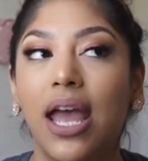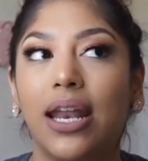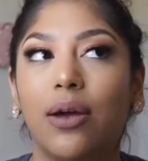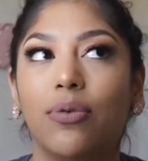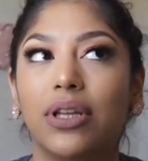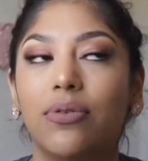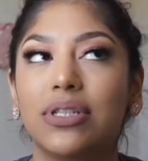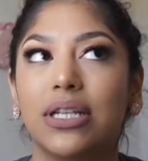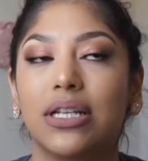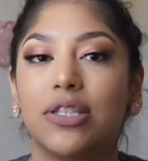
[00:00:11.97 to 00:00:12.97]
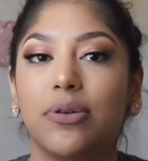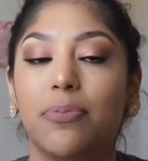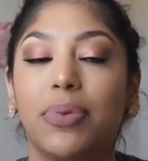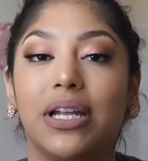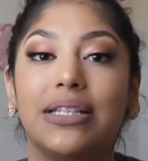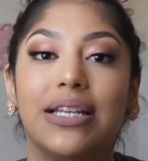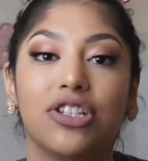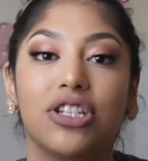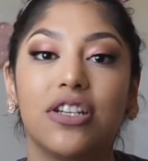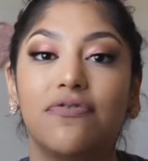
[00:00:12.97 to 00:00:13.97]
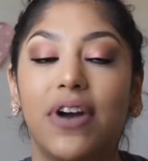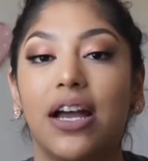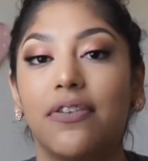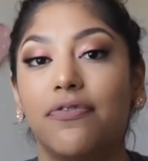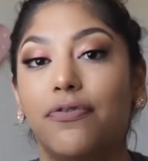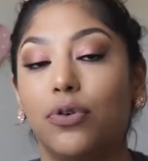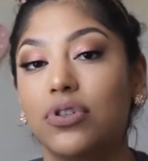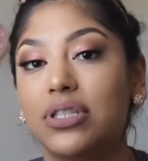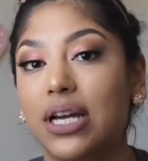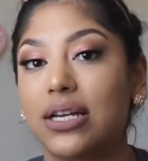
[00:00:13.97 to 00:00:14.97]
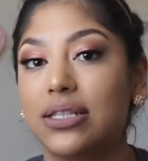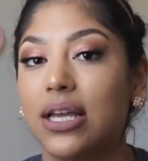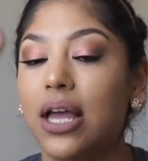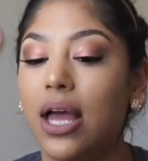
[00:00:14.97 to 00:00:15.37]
and I really wasn't into it, but it's actually 5 full-size